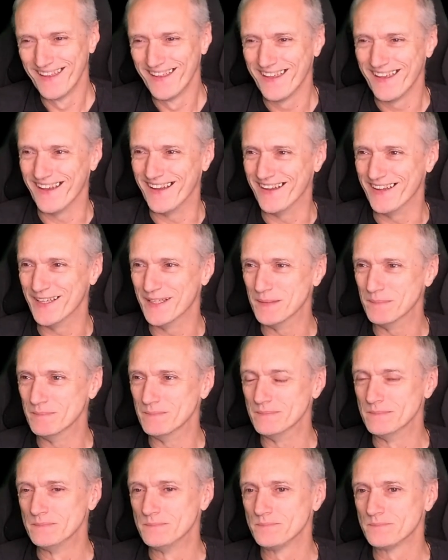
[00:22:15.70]

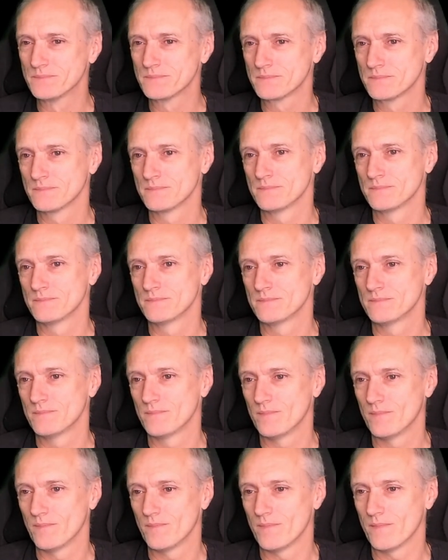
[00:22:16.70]

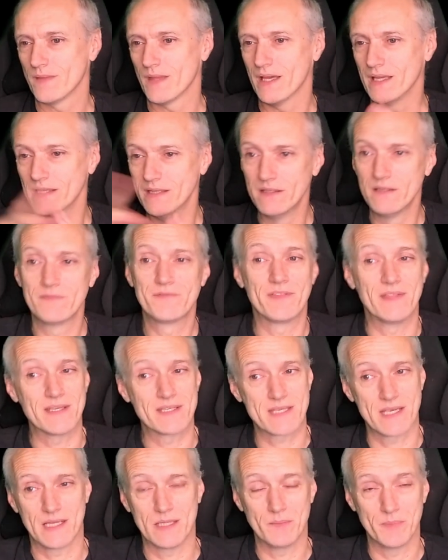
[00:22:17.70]
I love
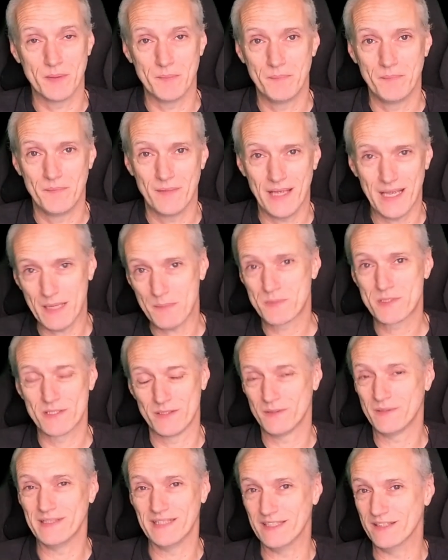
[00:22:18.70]
this album,
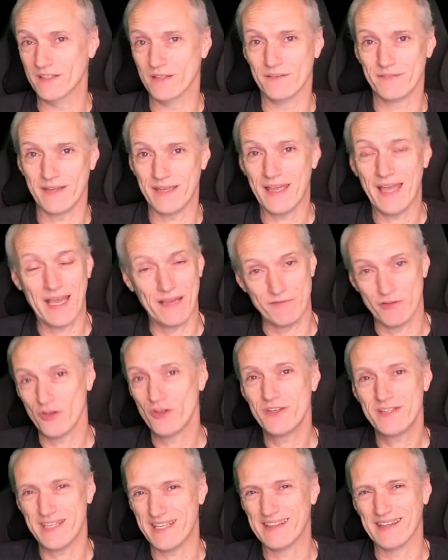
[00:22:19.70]
absolutely love it. I've
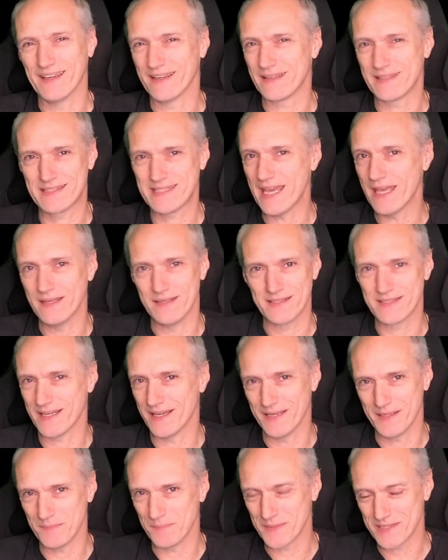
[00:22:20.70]
heard it like 10
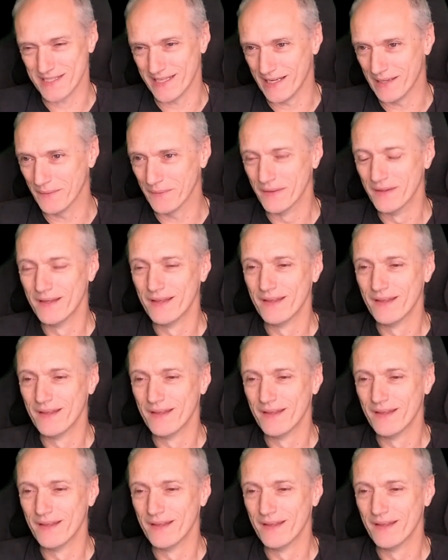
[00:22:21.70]
times now.